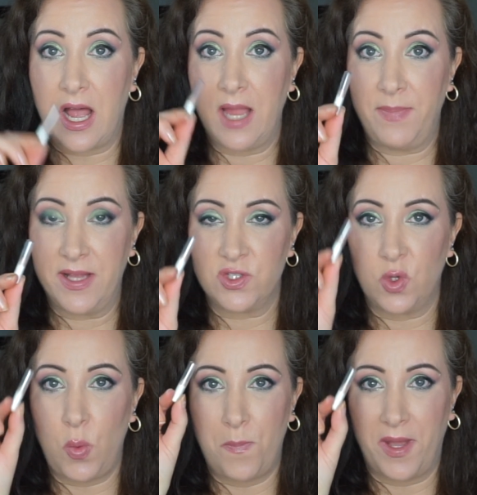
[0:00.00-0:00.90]
eye
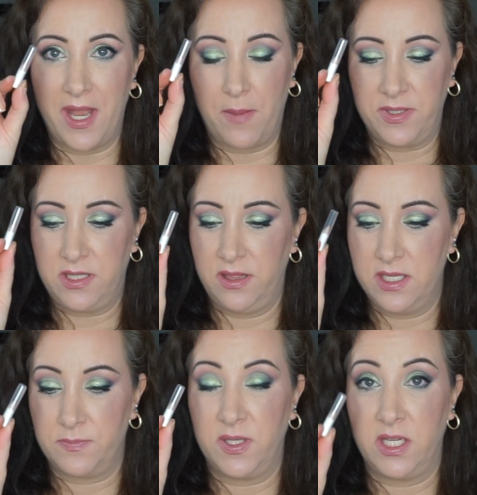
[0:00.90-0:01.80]
pencil, but not
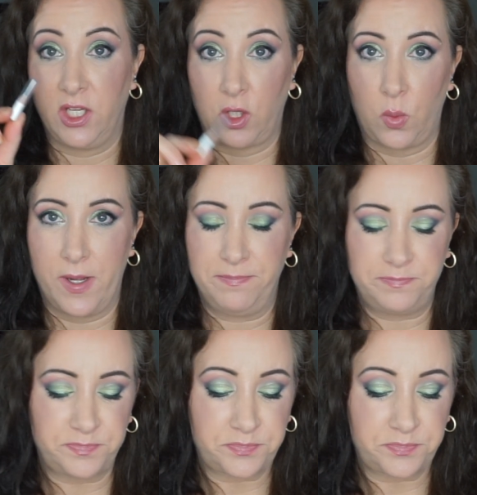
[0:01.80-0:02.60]
this particular one.